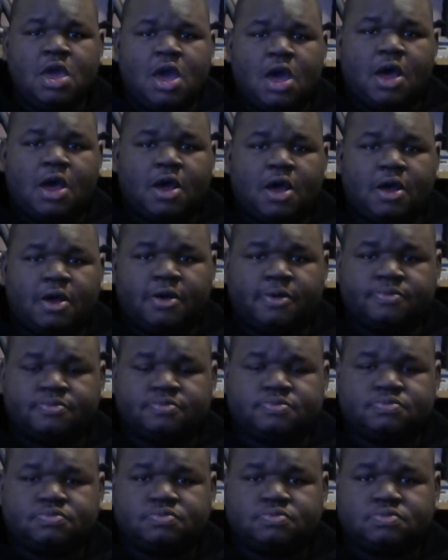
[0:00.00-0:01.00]

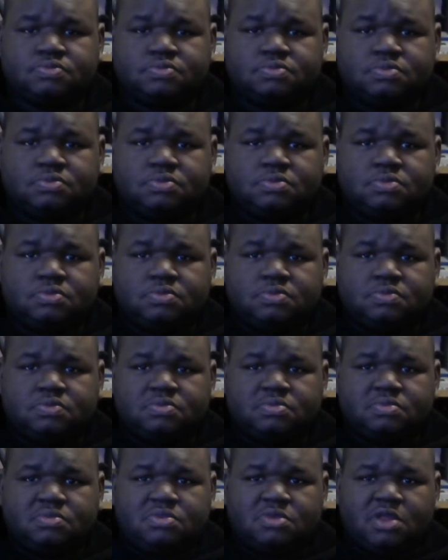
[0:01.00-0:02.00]
Um,
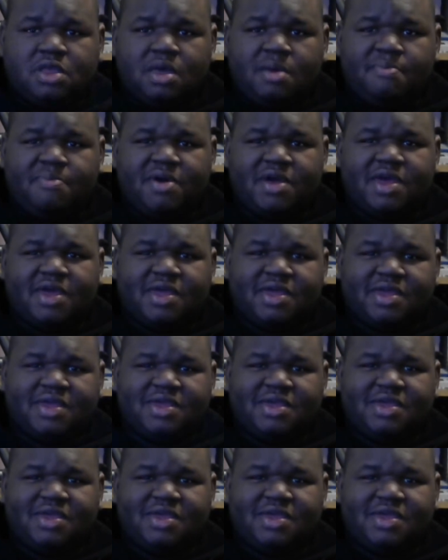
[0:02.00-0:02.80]
But